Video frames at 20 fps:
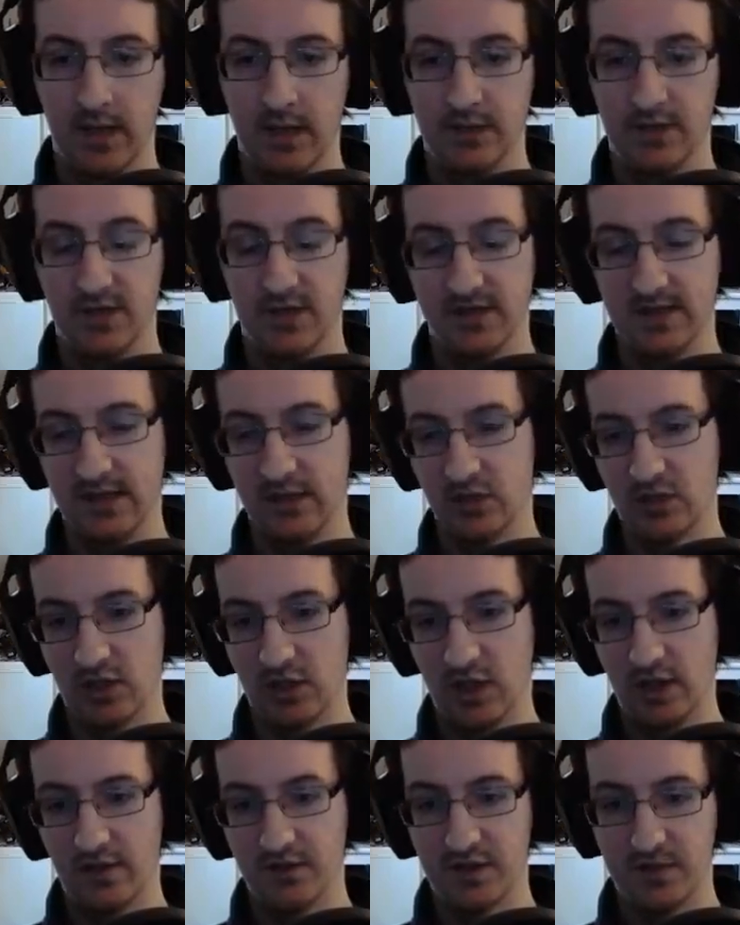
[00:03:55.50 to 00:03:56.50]
You can see it does a
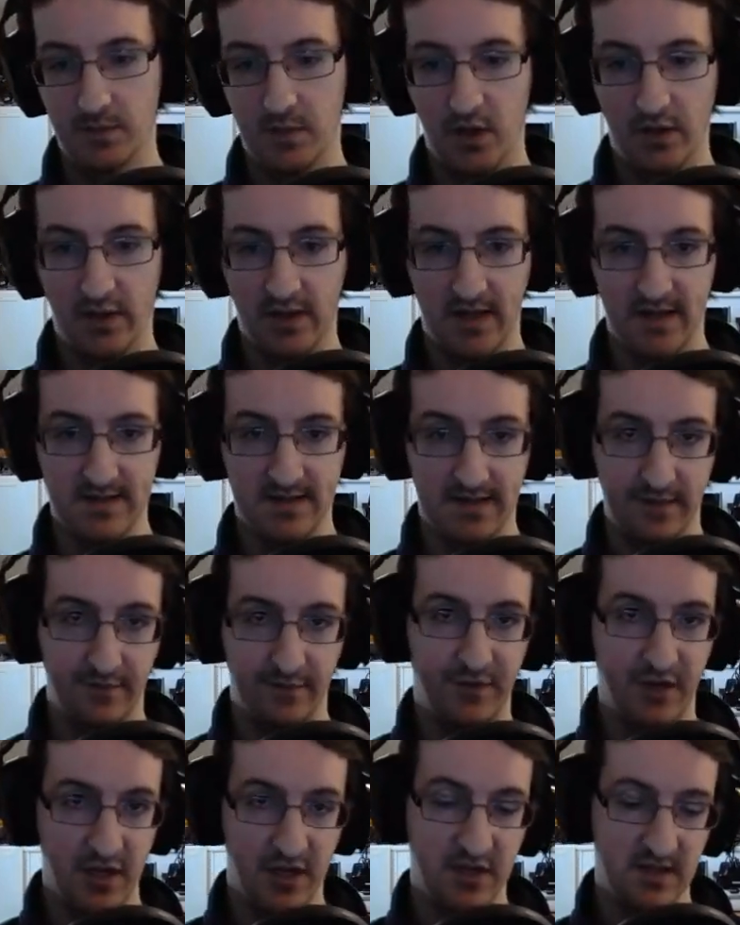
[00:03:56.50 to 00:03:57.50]
lot of small hits and then
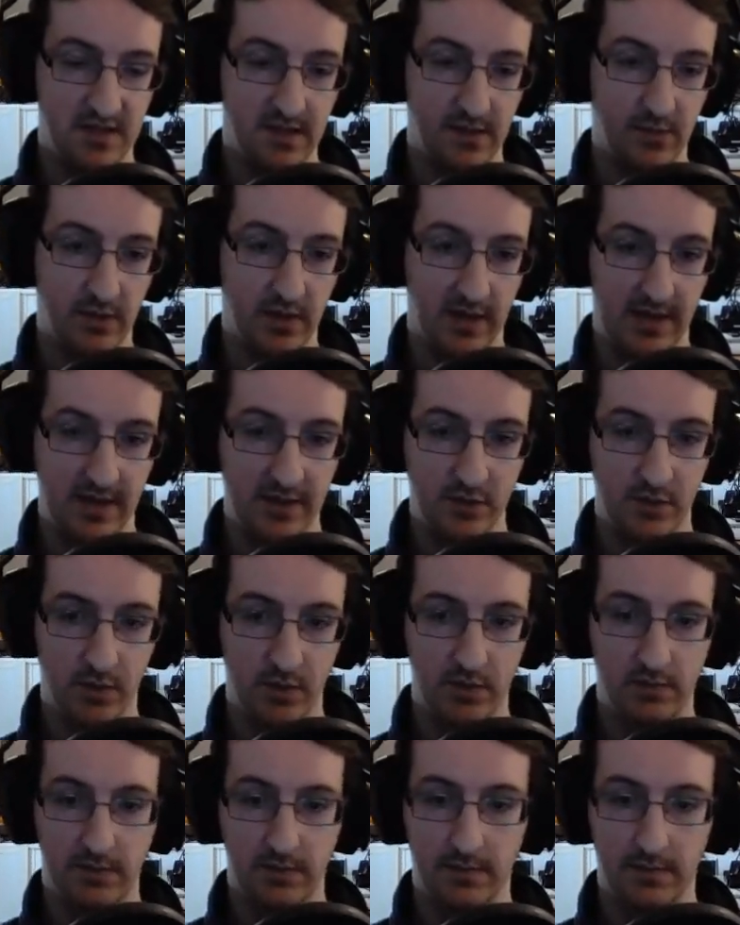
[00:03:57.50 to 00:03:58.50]
finishes it with a larger one.